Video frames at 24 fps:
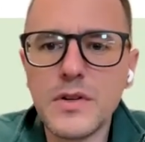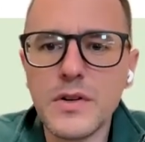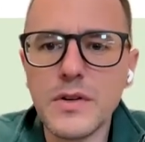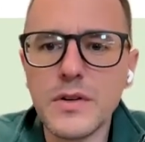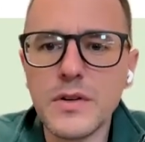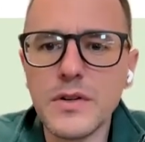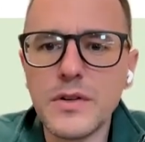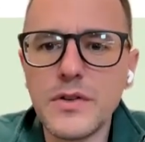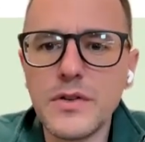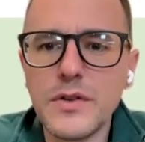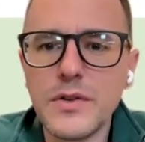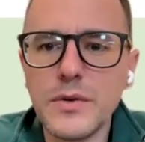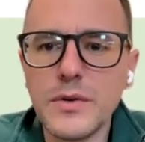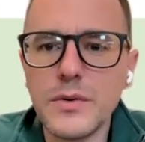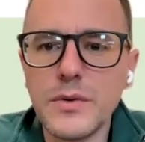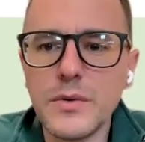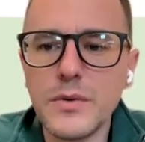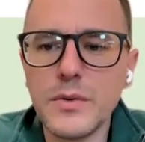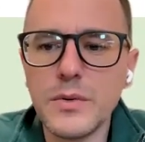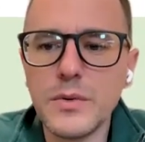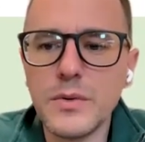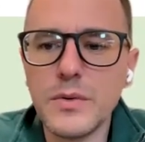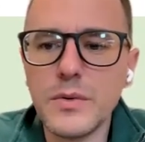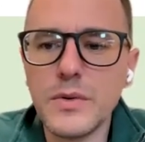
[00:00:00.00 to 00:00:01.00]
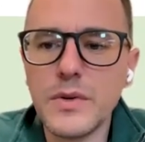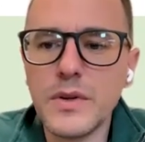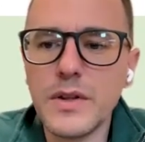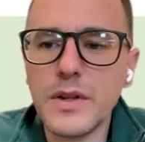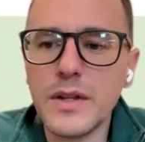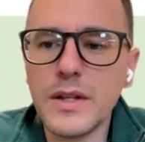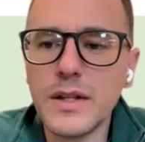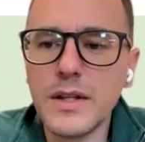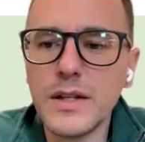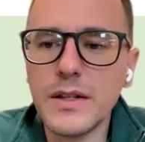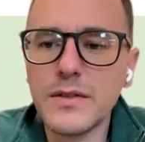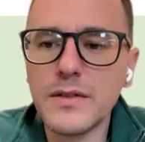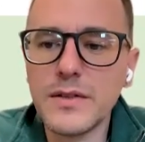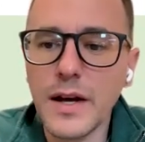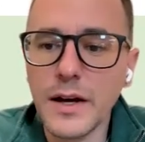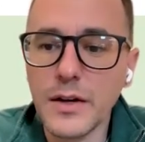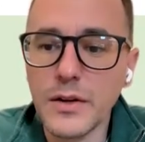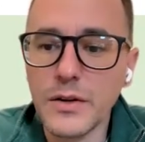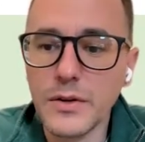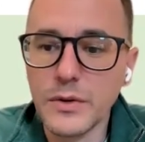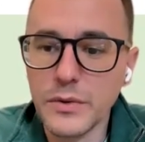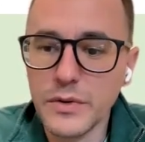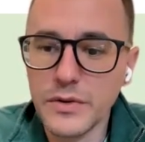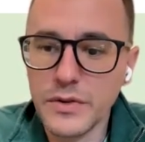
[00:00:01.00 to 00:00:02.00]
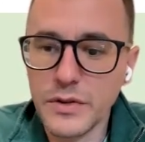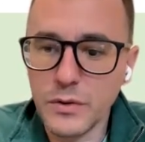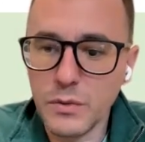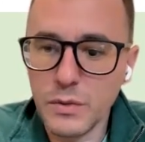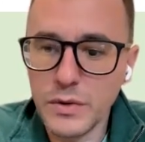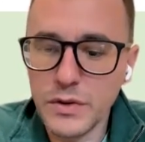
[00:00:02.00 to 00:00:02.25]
turn to the psycholinguistic